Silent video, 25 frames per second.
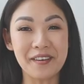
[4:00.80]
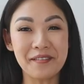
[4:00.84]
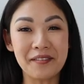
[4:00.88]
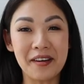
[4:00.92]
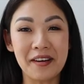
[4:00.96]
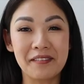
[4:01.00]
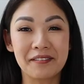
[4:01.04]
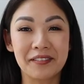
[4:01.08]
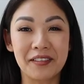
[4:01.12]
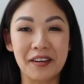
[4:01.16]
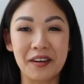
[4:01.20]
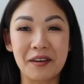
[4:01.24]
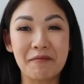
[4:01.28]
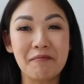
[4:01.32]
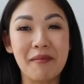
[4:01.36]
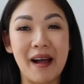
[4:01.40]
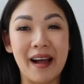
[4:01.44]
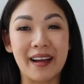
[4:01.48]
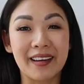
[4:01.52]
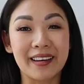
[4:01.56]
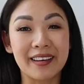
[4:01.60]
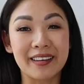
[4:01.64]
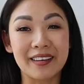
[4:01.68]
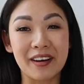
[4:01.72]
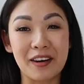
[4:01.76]
up, I've got a
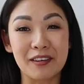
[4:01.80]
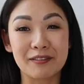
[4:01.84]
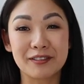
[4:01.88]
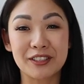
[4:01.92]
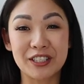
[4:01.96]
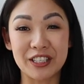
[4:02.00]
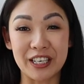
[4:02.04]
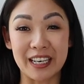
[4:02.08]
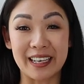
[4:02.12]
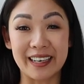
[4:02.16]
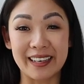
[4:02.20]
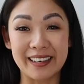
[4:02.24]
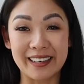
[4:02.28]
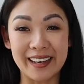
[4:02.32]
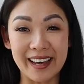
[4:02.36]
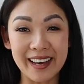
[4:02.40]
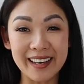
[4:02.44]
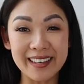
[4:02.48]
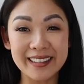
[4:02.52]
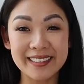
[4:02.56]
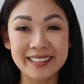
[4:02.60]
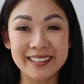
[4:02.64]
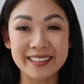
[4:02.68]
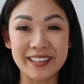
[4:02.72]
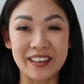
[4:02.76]
packet of chicken
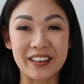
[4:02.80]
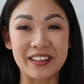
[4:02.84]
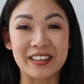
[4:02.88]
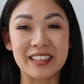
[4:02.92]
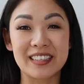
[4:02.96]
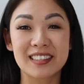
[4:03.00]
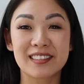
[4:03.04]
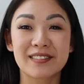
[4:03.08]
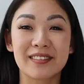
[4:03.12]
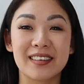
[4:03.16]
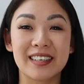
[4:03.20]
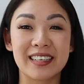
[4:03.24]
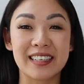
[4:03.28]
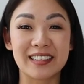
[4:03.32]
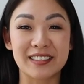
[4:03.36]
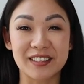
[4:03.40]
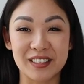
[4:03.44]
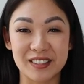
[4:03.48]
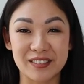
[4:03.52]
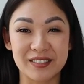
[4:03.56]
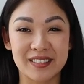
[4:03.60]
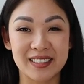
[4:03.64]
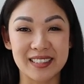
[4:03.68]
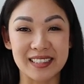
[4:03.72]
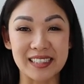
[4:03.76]
necks. So this one is
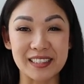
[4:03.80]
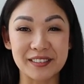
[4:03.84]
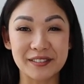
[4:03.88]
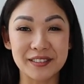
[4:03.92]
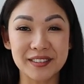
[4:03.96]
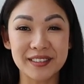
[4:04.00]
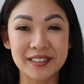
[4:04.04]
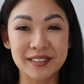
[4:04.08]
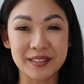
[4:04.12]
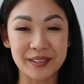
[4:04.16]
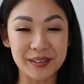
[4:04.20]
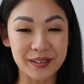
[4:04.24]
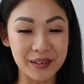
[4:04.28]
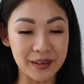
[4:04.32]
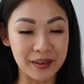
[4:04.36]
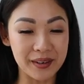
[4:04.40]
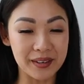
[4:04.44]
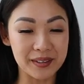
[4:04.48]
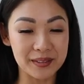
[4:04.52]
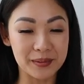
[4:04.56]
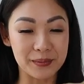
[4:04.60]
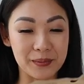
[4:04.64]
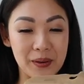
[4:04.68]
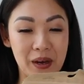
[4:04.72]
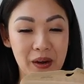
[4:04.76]
obviously for
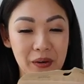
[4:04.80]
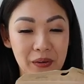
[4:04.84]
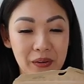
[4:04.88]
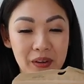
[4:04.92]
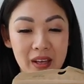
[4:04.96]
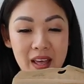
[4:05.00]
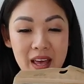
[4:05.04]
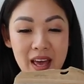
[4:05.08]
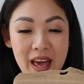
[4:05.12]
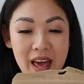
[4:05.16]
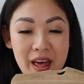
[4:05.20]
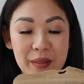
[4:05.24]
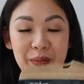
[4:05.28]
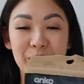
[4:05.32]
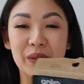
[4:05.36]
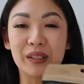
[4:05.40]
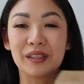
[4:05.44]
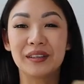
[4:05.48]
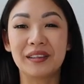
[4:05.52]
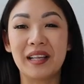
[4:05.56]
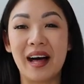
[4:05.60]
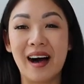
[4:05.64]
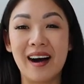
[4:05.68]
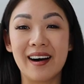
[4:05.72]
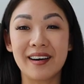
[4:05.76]
Zuko as well. The
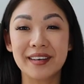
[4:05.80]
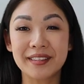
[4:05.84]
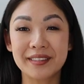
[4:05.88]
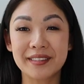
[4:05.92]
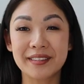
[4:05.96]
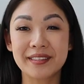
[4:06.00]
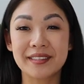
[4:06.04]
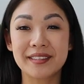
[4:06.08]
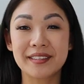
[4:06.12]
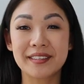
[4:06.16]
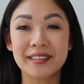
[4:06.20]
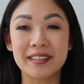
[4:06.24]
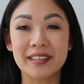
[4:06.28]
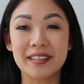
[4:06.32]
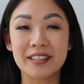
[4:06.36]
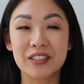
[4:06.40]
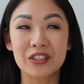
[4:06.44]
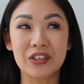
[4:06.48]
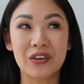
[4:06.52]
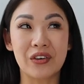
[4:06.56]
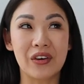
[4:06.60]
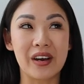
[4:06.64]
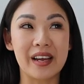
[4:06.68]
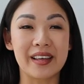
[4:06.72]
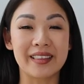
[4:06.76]
last
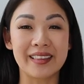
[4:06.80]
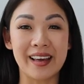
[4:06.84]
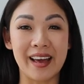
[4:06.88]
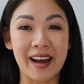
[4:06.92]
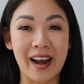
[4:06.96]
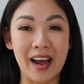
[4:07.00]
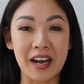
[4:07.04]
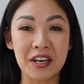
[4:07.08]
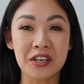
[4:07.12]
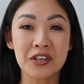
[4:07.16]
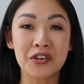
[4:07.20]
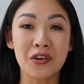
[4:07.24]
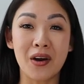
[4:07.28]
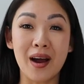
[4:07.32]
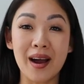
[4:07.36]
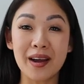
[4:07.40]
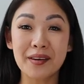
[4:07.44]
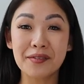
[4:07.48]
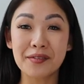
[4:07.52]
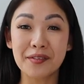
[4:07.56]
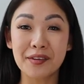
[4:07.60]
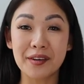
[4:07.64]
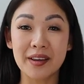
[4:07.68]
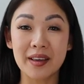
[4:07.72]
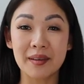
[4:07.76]
treat that I
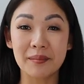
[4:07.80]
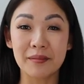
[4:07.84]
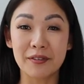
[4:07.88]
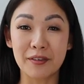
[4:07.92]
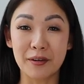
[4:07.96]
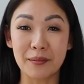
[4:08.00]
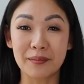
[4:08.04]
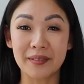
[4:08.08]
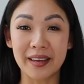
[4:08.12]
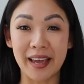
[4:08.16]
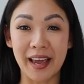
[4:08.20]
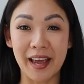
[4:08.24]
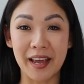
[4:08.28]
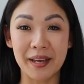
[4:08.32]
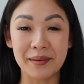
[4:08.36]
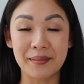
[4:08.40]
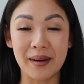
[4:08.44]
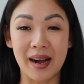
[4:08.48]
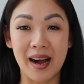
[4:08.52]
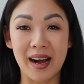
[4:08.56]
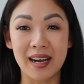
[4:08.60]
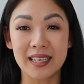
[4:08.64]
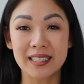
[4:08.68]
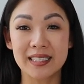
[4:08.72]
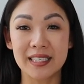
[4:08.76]
tried for him from
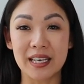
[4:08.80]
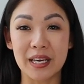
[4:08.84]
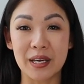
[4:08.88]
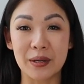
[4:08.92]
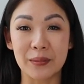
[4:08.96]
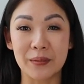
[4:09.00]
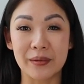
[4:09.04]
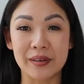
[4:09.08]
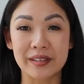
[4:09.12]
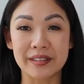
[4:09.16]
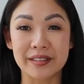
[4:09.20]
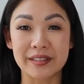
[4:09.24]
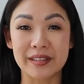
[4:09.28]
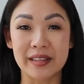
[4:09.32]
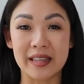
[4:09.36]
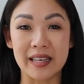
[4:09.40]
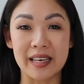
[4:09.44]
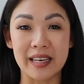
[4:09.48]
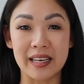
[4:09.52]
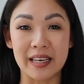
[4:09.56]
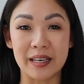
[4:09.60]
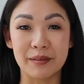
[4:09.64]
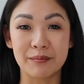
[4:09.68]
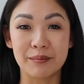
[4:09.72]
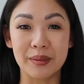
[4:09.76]
Kmart, it was
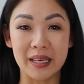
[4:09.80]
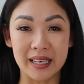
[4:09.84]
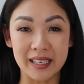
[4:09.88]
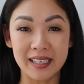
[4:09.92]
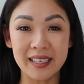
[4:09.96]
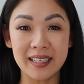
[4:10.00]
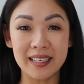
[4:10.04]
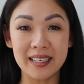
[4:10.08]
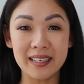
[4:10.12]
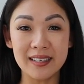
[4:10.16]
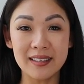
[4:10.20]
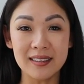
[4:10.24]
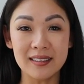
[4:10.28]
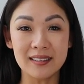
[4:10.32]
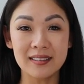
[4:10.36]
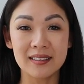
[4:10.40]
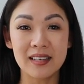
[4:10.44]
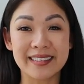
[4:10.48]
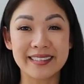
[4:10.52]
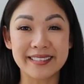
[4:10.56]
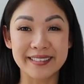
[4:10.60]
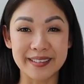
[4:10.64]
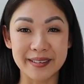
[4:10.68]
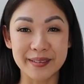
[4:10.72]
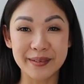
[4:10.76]
the pig ears.
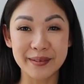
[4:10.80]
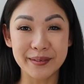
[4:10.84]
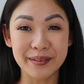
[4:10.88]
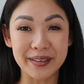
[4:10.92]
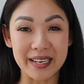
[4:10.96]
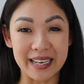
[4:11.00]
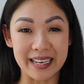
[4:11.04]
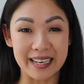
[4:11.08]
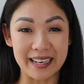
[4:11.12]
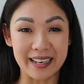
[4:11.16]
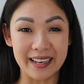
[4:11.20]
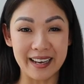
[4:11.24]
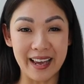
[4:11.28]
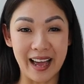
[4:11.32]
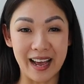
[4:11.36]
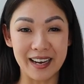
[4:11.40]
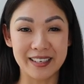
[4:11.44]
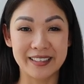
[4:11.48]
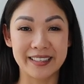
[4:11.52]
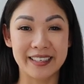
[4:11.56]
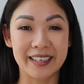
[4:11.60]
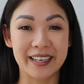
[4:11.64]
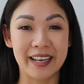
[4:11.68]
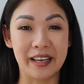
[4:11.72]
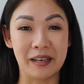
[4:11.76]
A single ear
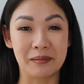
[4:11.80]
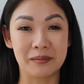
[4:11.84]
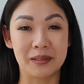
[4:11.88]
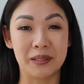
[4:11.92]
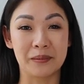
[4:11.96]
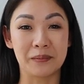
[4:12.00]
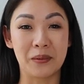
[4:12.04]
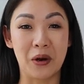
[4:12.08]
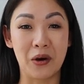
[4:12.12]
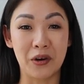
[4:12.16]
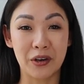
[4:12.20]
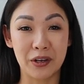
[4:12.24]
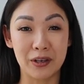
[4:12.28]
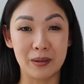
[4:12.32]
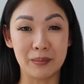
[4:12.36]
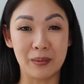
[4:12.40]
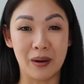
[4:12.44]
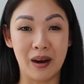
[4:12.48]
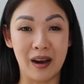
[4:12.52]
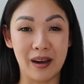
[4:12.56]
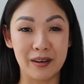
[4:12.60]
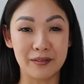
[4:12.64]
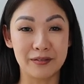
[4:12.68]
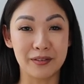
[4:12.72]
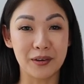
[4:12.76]
actually kept him
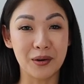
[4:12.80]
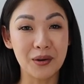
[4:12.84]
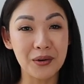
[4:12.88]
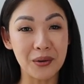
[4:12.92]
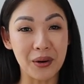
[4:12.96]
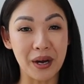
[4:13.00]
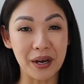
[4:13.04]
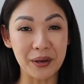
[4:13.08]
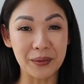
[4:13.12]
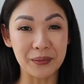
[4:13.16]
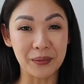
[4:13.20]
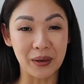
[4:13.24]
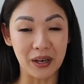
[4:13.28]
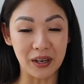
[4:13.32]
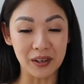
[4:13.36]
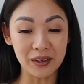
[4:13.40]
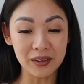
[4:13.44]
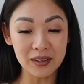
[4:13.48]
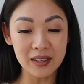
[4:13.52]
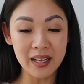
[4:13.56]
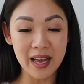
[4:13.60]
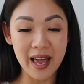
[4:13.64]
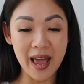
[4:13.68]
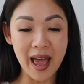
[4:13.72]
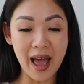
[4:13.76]
occupied for quite a
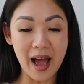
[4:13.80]
while